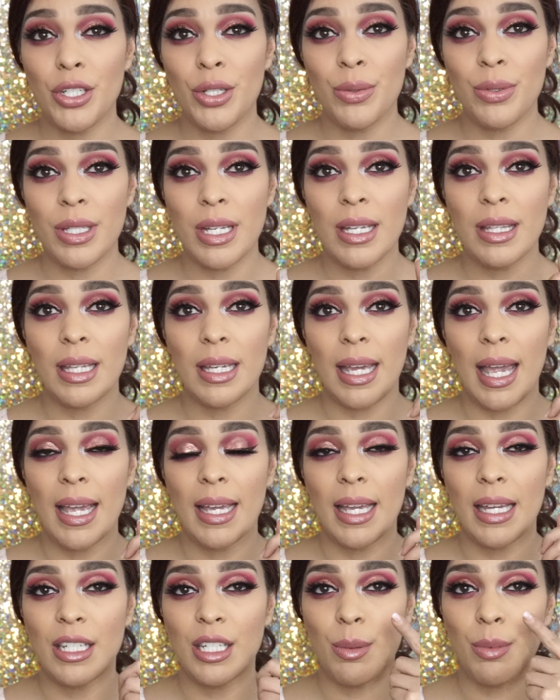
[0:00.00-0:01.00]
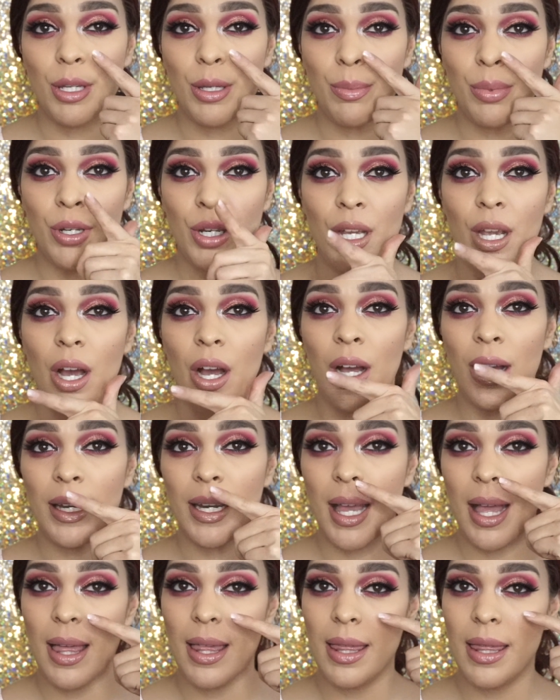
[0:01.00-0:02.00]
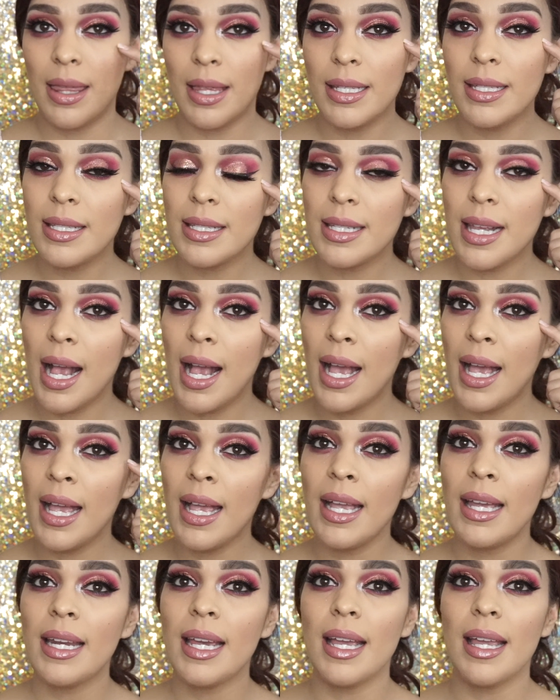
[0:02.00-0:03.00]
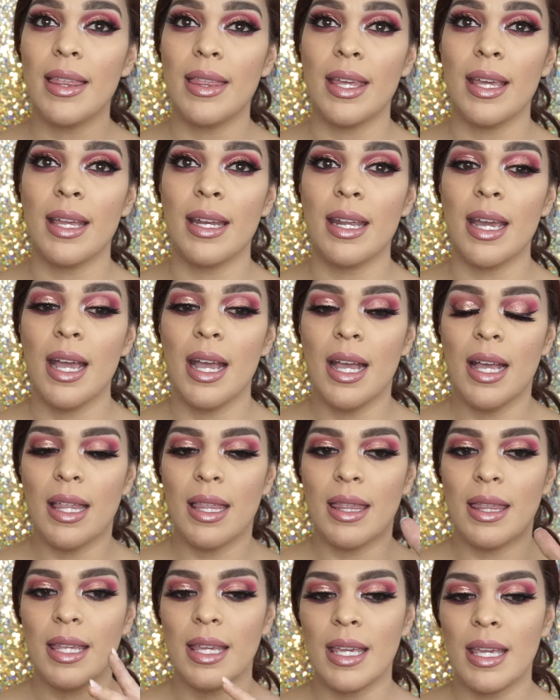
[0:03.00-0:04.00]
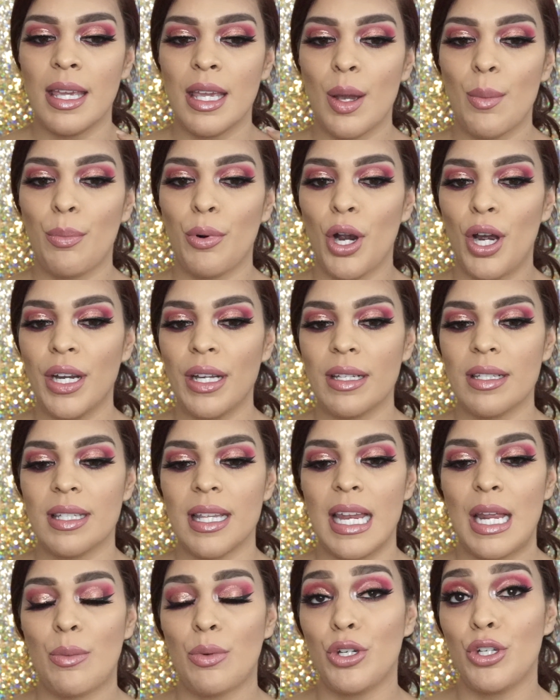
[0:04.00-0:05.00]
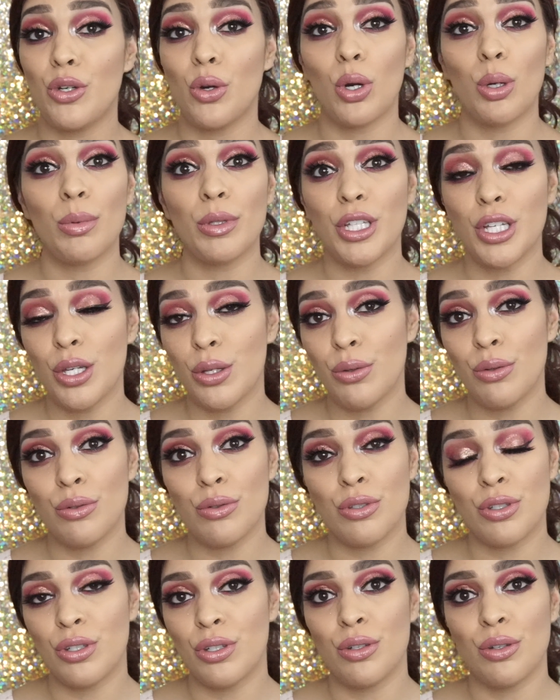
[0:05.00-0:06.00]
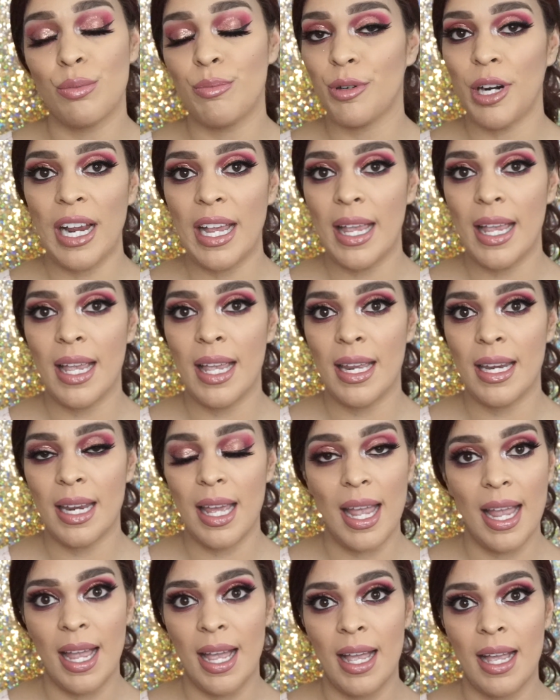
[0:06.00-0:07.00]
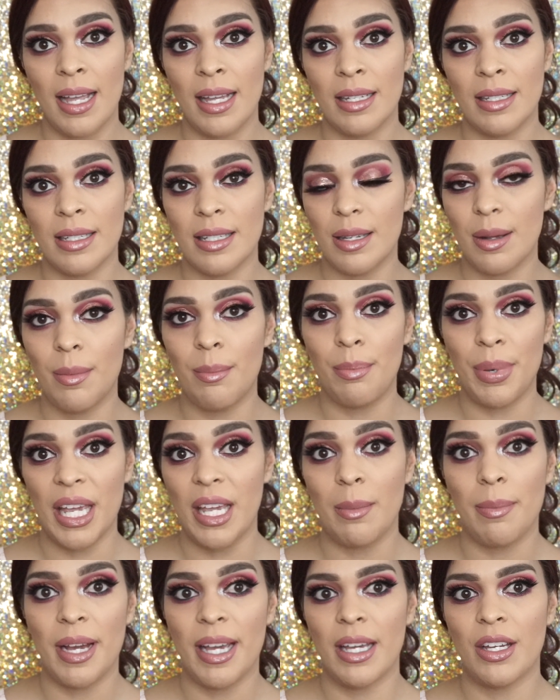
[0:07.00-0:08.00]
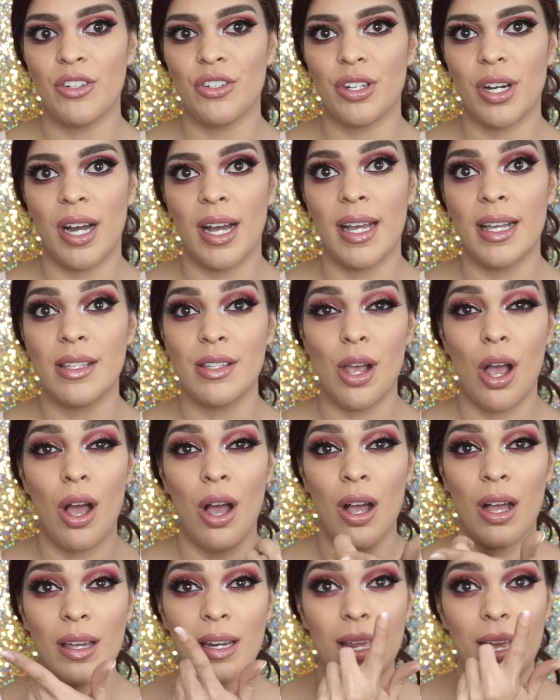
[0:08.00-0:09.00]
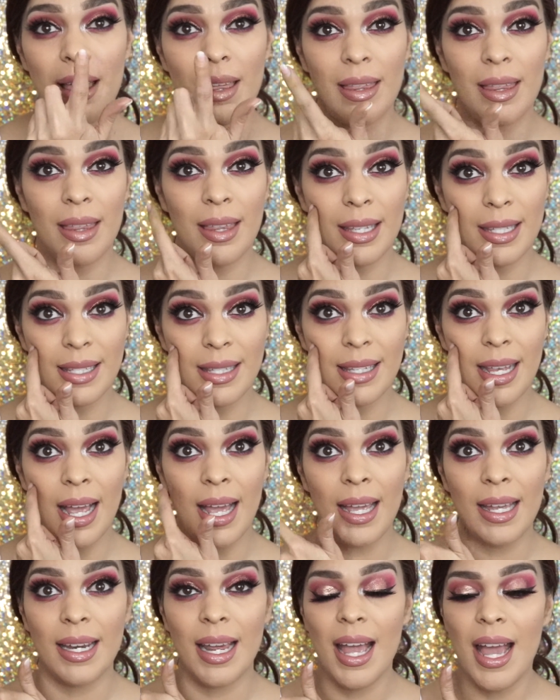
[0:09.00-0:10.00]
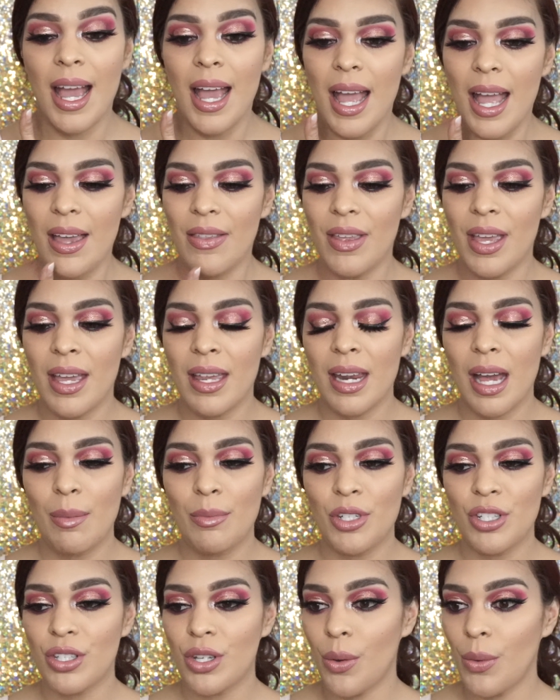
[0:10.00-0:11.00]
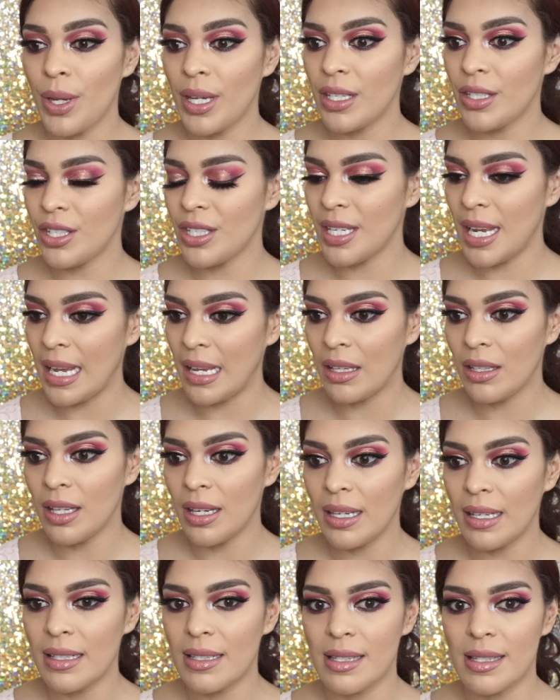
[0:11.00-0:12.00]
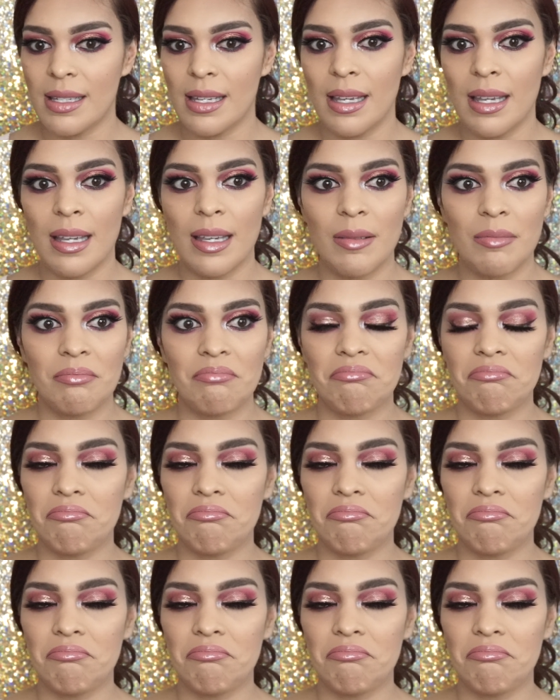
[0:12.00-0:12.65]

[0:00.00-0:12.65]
using the Romyglambeauty on this side and then the products that I would normally use to brighten and bake my under eyes on this side. And then I'm just going to take a look and see,